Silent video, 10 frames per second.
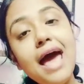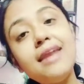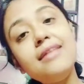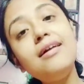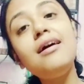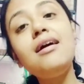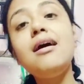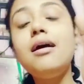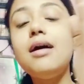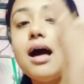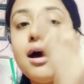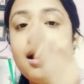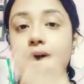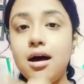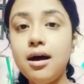another
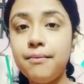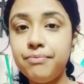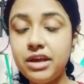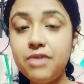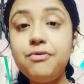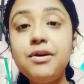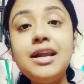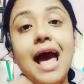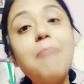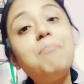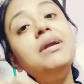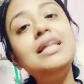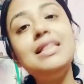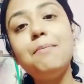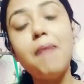event happened
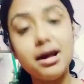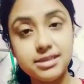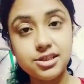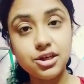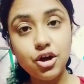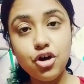in the past.